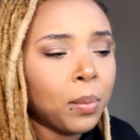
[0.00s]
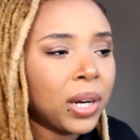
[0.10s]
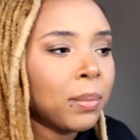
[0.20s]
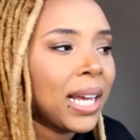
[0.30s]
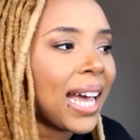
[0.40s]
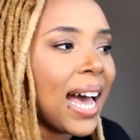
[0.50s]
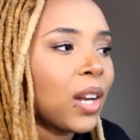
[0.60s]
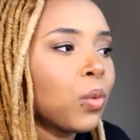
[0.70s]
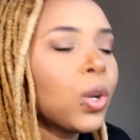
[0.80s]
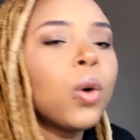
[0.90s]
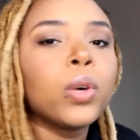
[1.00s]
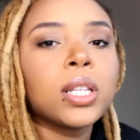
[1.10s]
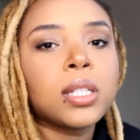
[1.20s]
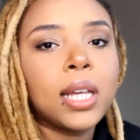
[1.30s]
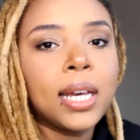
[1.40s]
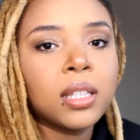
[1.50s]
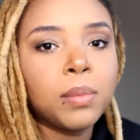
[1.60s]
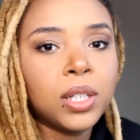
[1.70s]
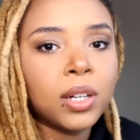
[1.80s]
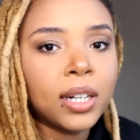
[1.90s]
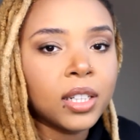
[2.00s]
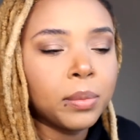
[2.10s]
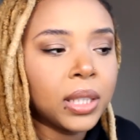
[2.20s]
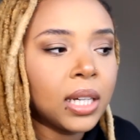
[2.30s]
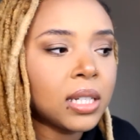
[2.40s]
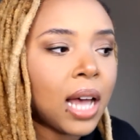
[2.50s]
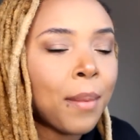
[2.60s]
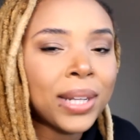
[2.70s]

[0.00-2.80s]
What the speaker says: But I'm like, I don't know what it's like to be darker, because I'm